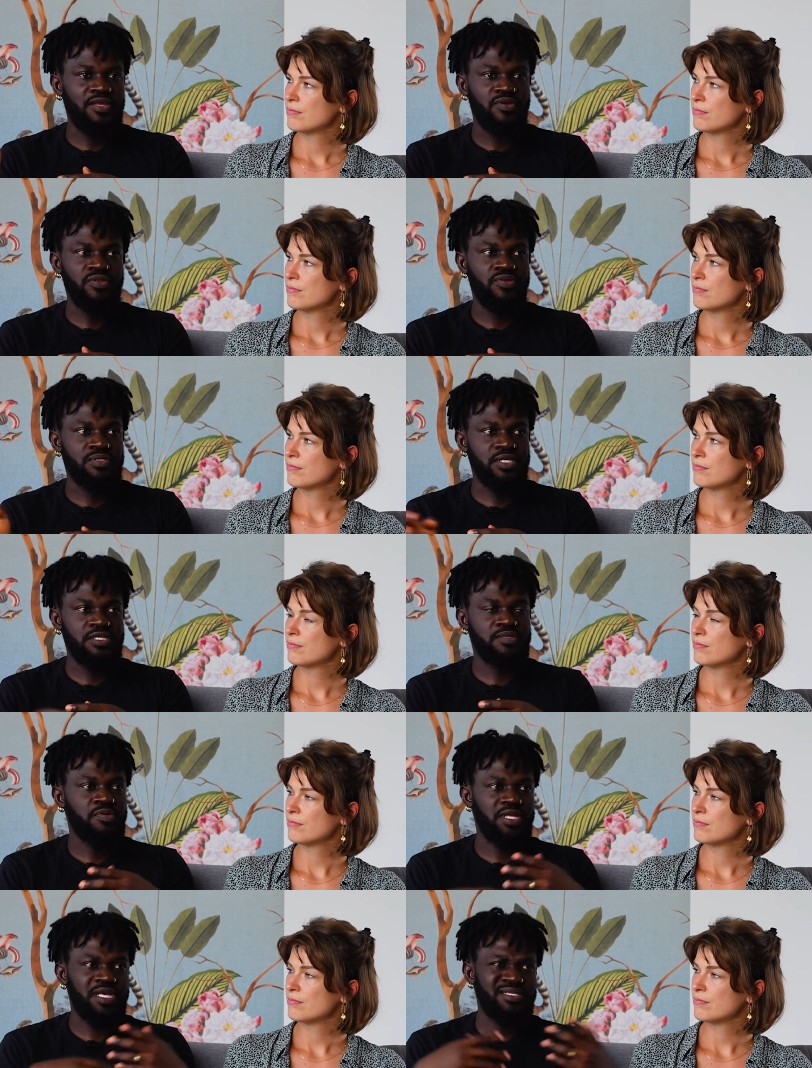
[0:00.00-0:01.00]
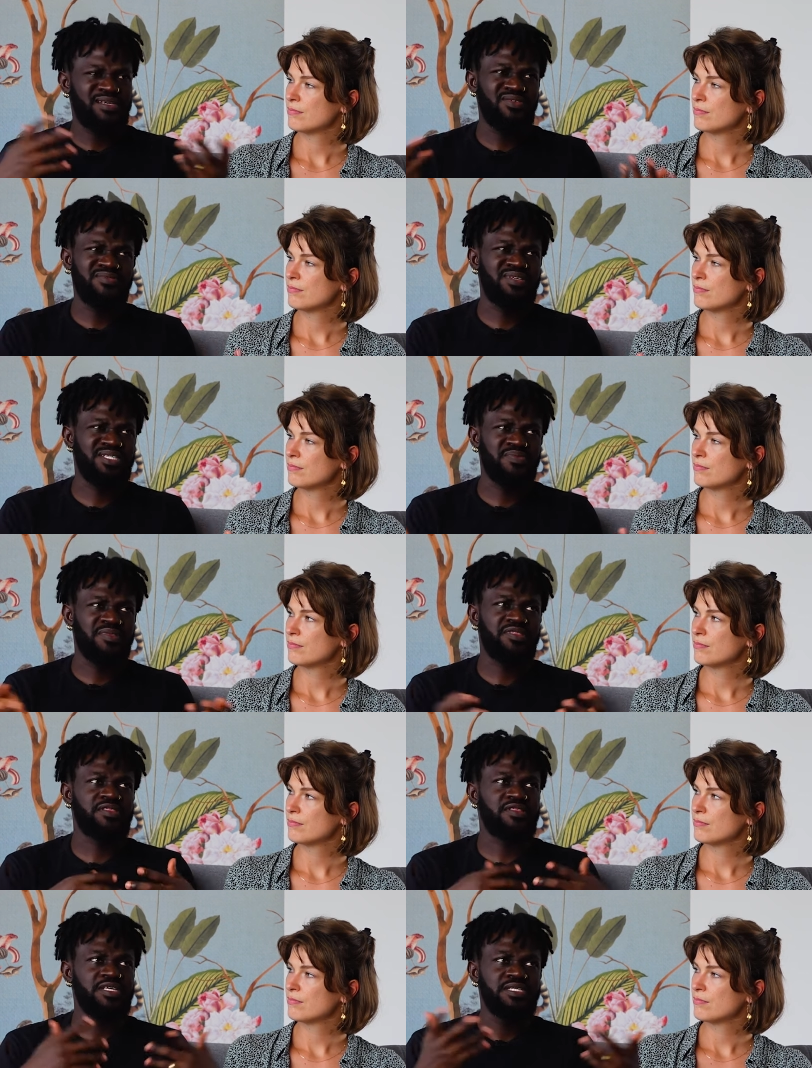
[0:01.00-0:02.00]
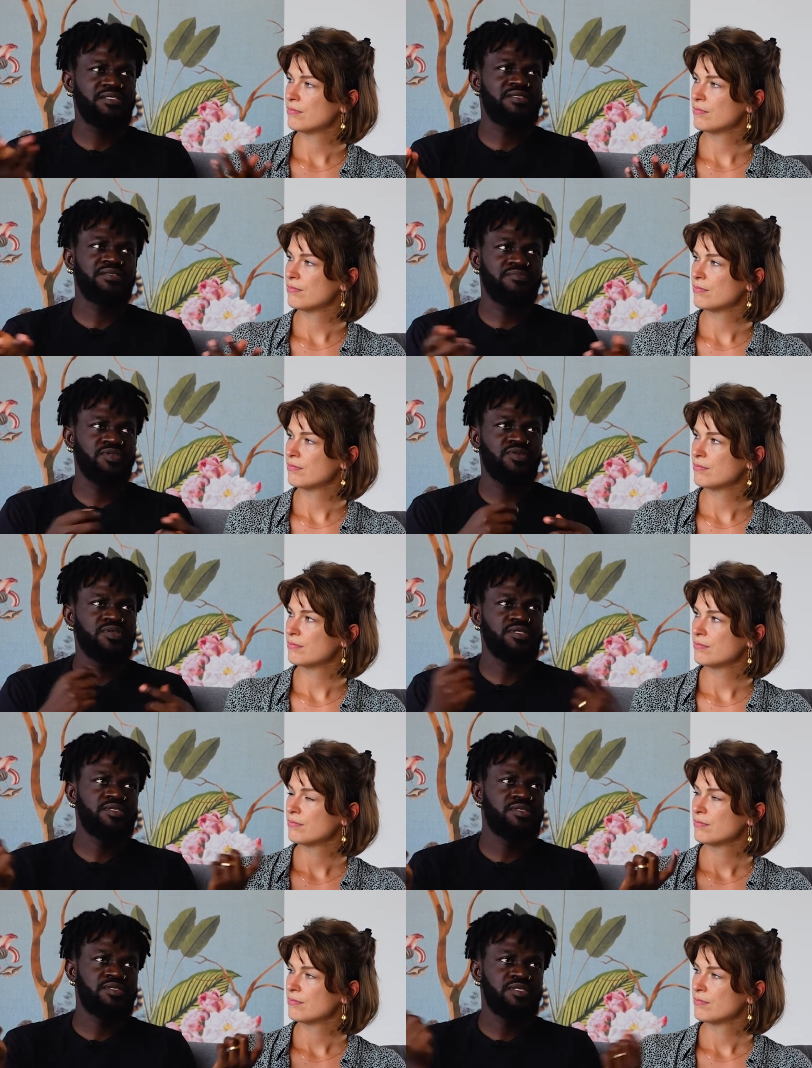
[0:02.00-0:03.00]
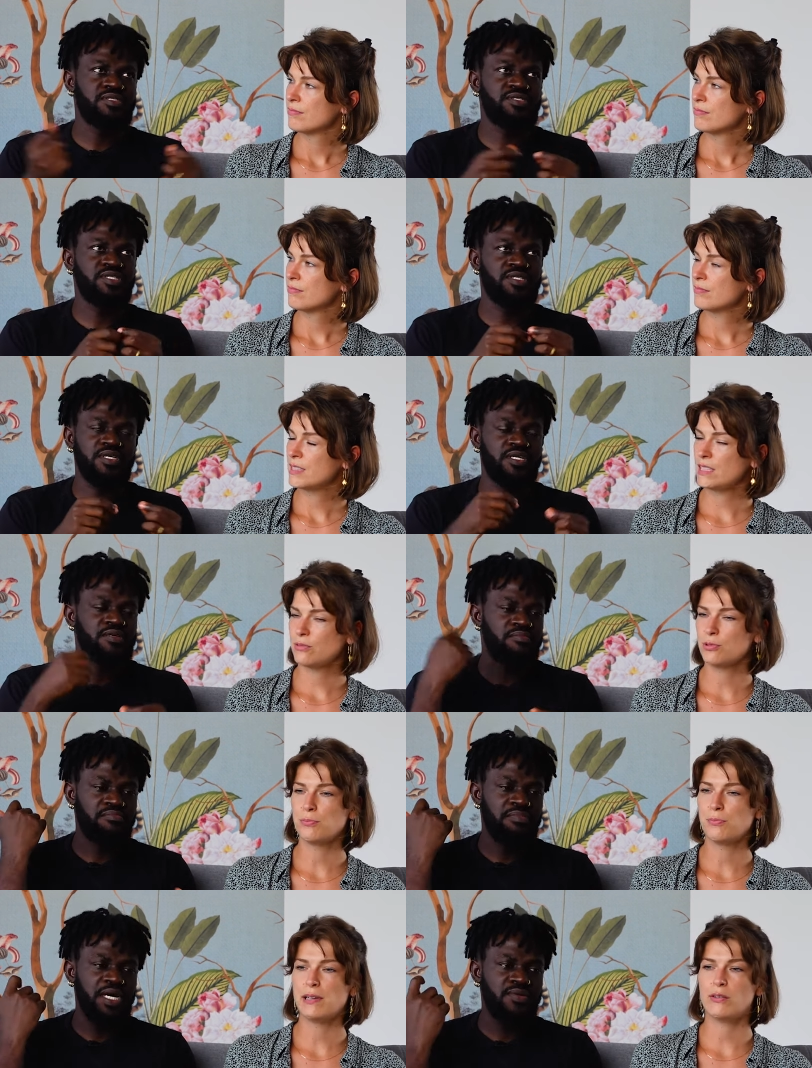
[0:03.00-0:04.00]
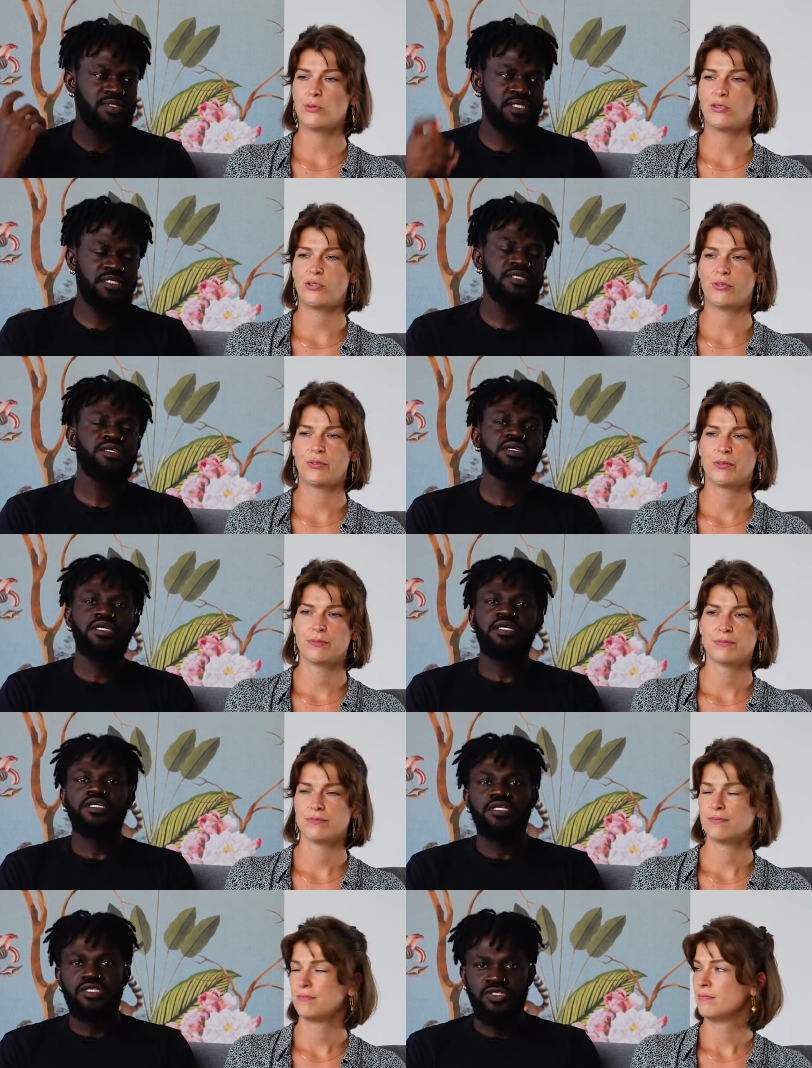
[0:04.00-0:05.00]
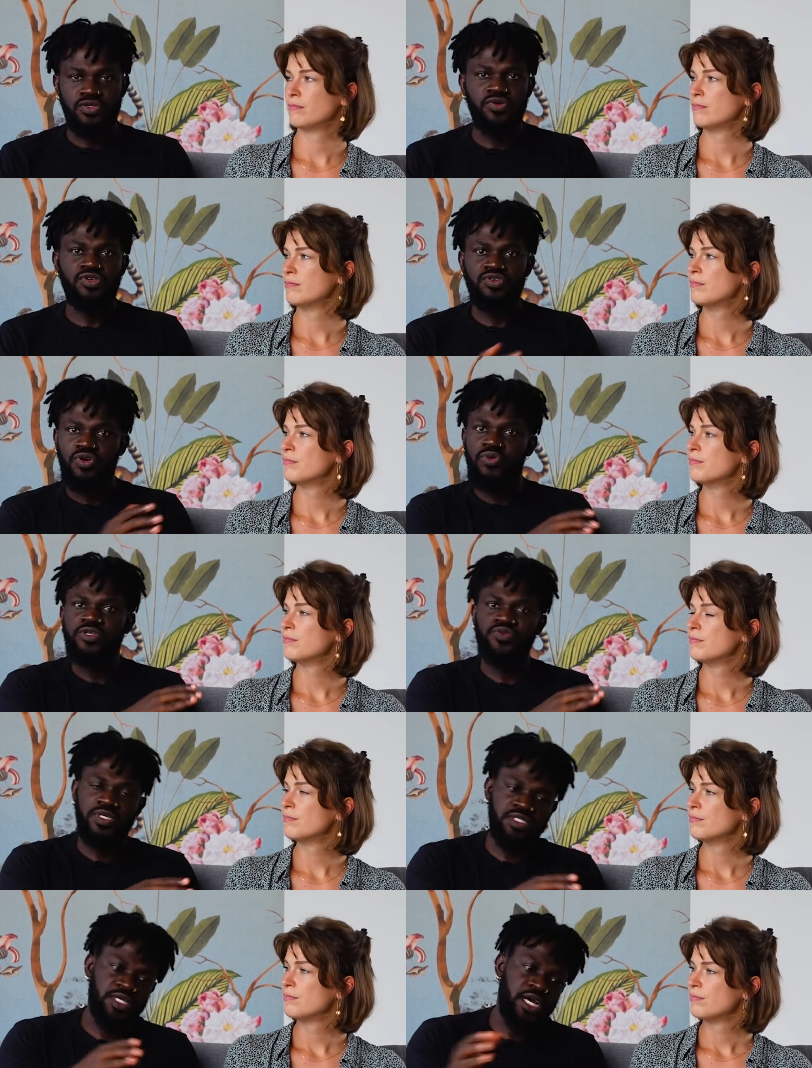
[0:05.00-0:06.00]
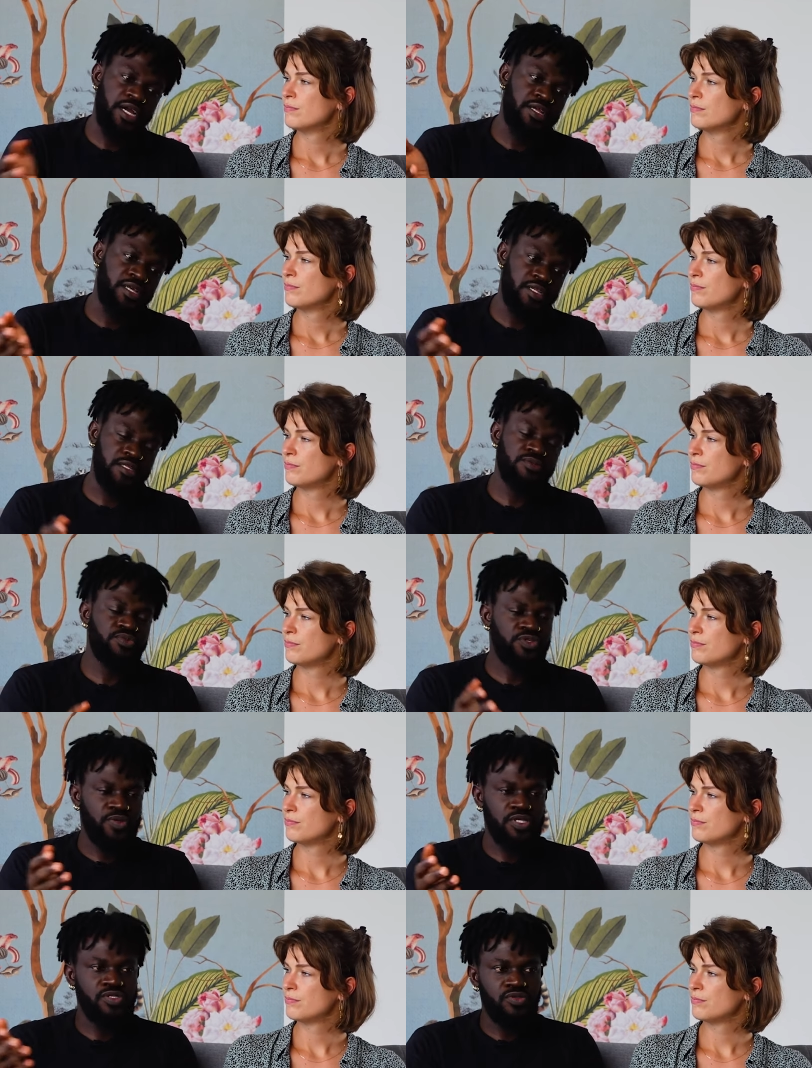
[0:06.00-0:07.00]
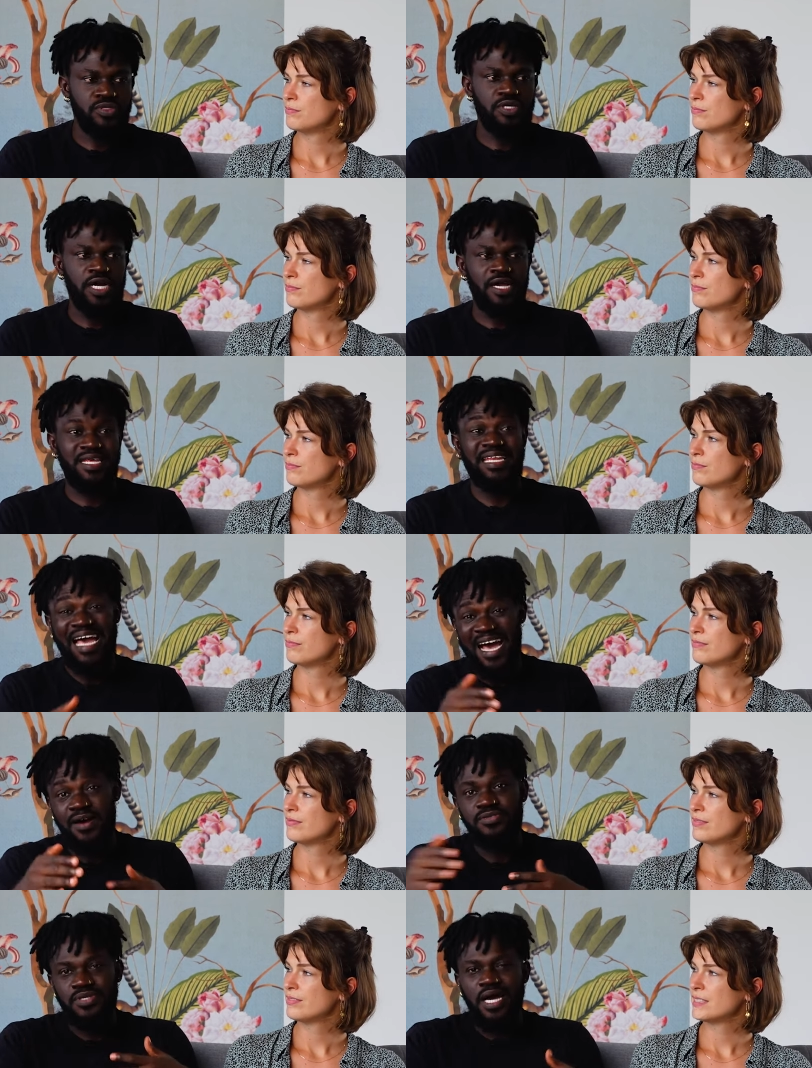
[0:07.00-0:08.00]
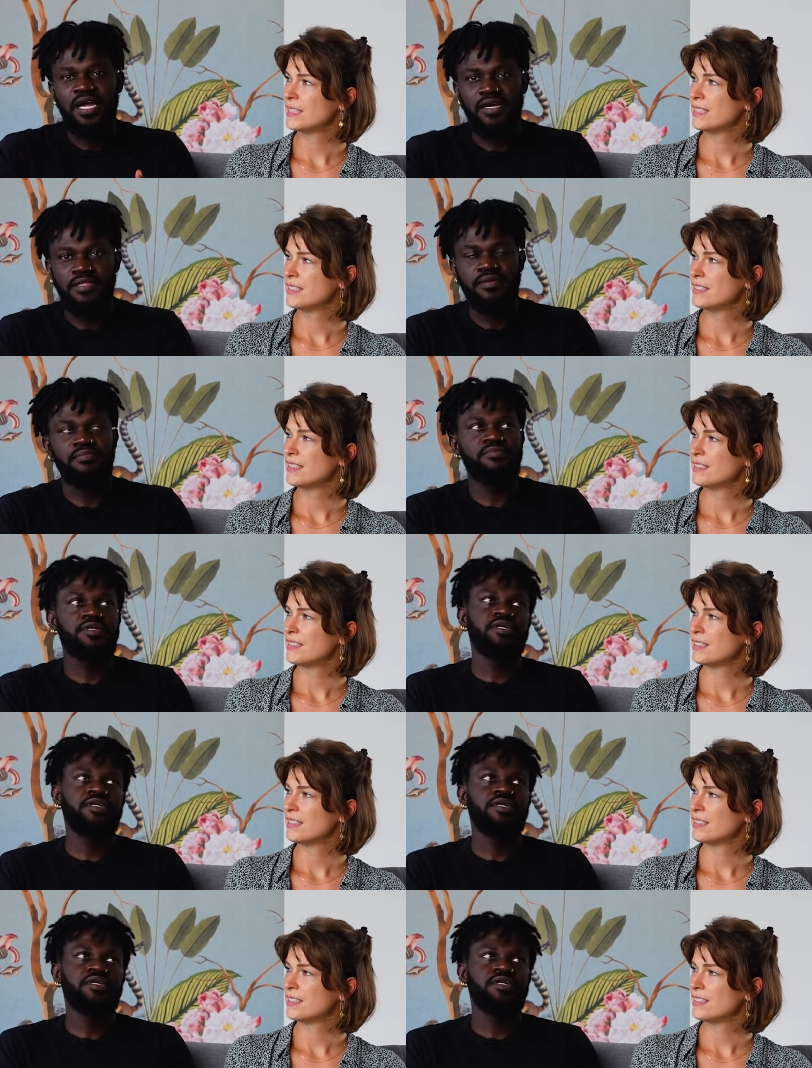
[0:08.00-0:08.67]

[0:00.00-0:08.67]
Speaker 1: and all those things. Polyester don't touch with heat because it's just gonna melt. melt. So you know which ones to iron and which ones not to iron and how to iron them.